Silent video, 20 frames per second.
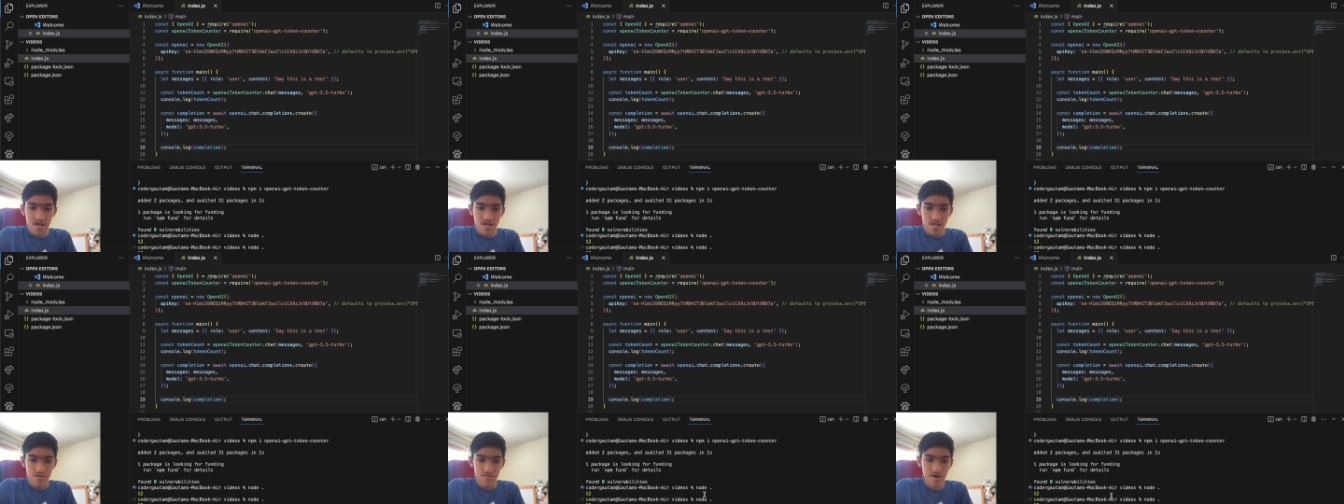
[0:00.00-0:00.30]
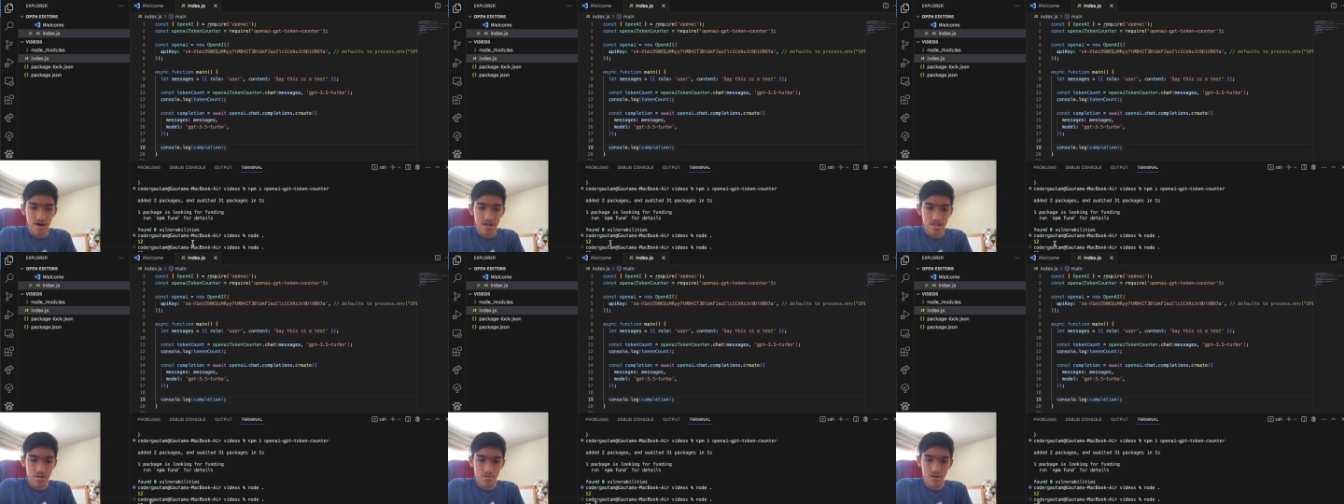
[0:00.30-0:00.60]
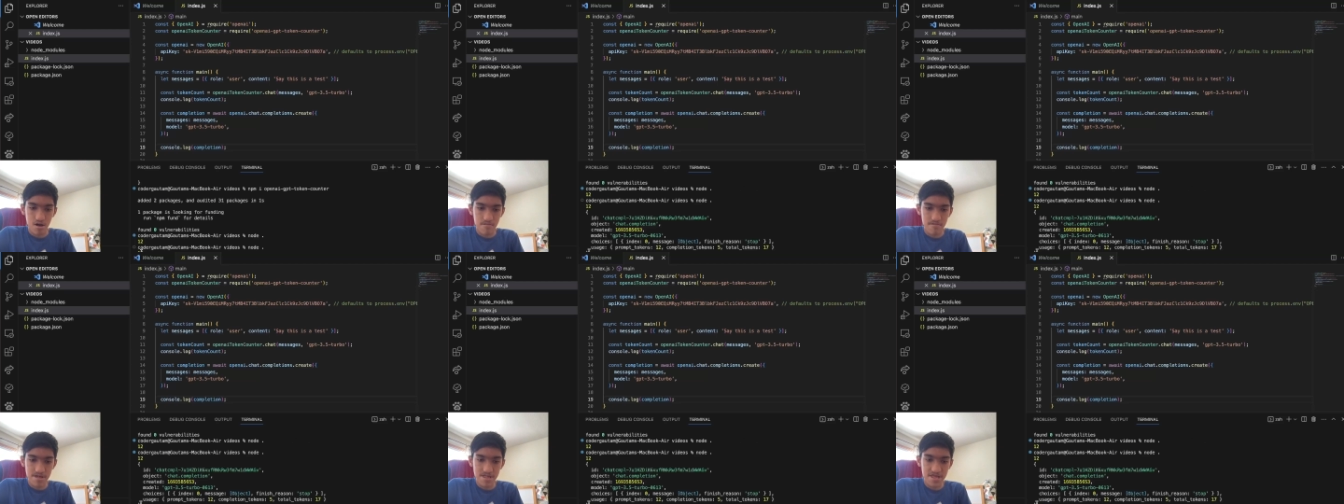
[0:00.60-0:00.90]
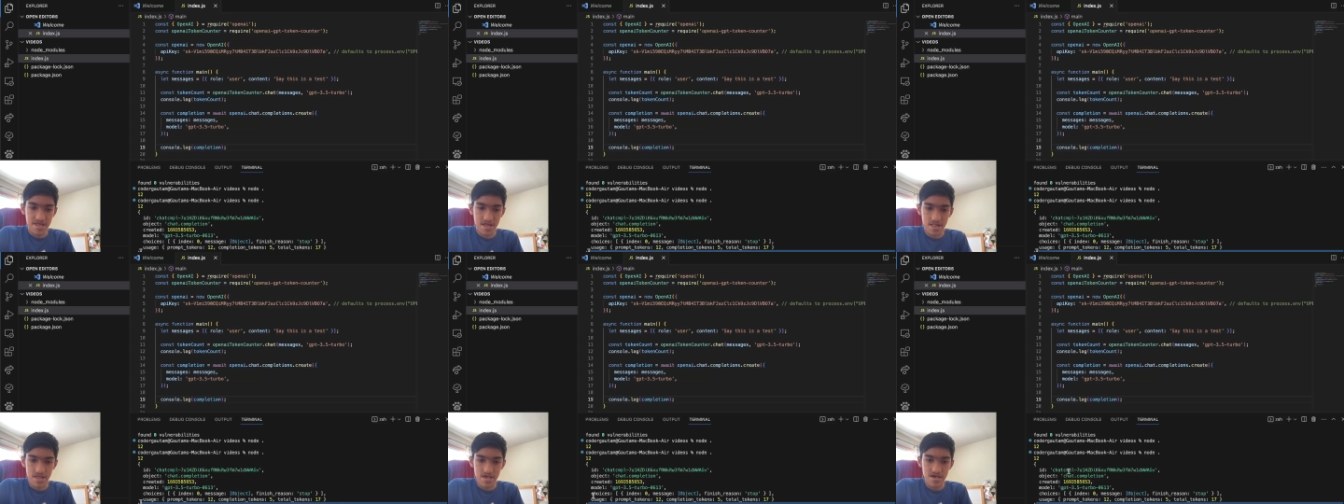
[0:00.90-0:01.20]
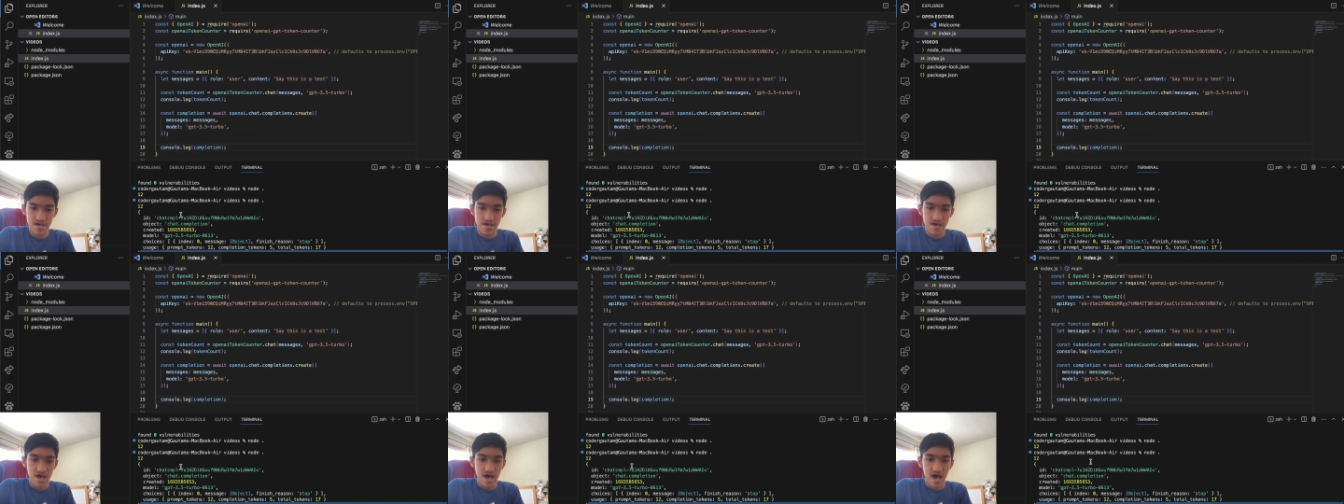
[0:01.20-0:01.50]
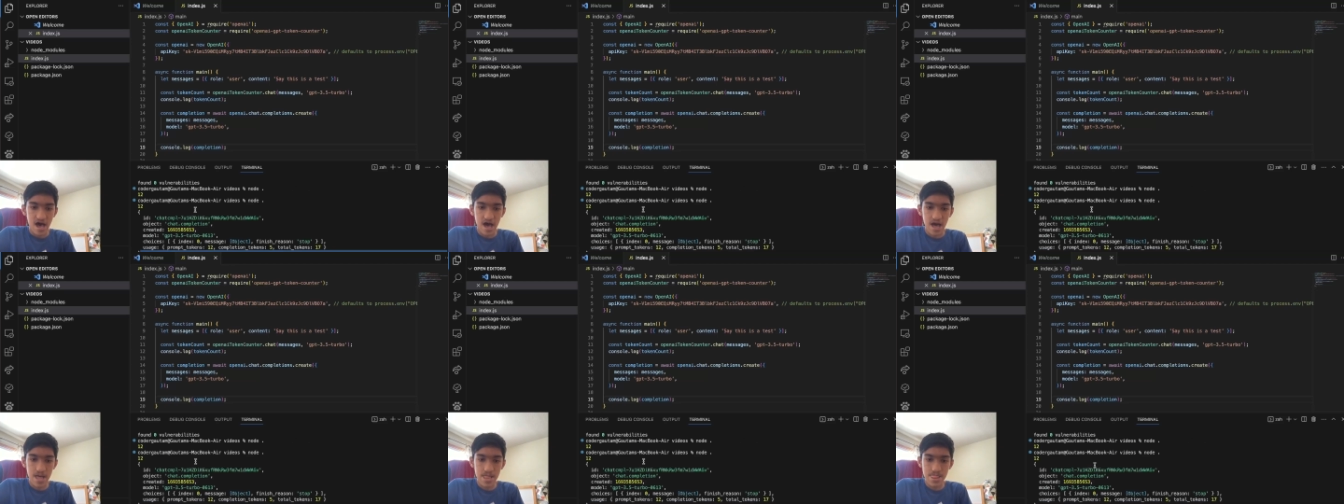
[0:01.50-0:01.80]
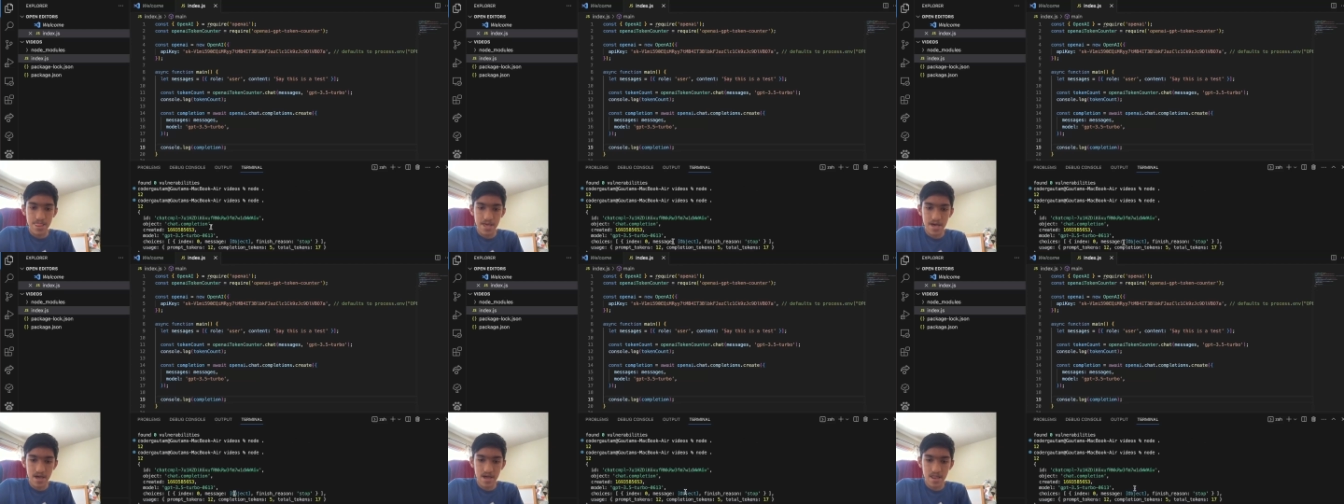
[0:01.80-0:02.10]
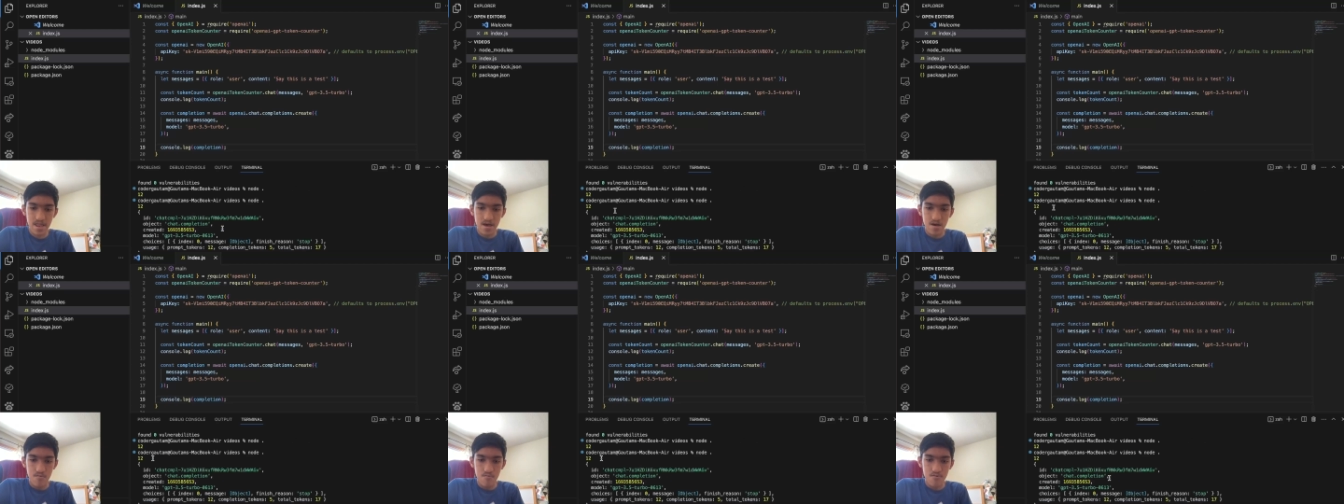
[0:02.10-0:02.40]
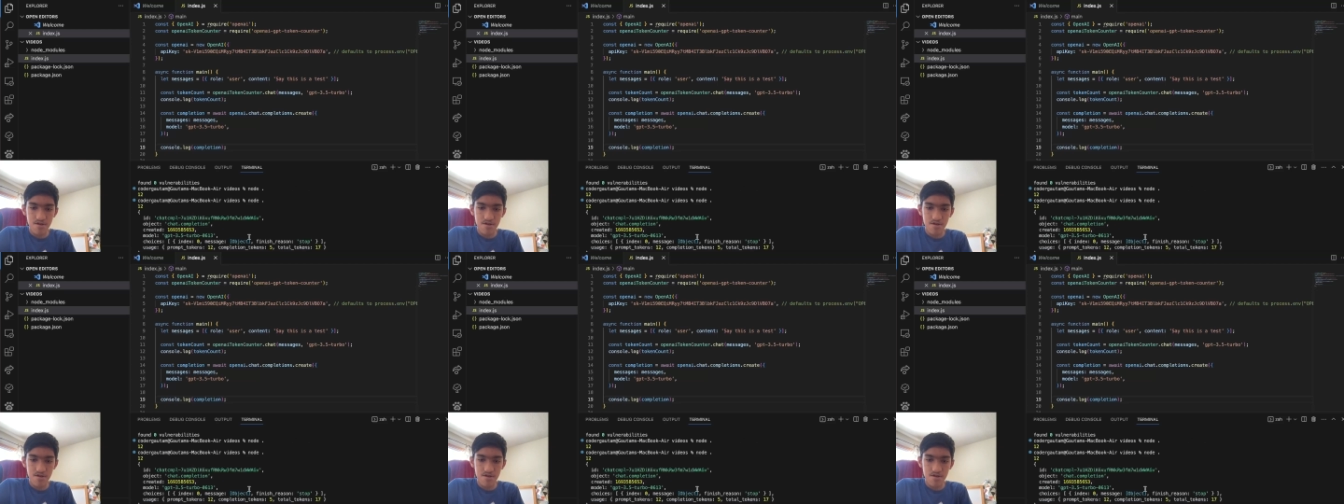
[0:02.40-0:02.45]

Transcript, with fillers: So we got 12 instantly, and then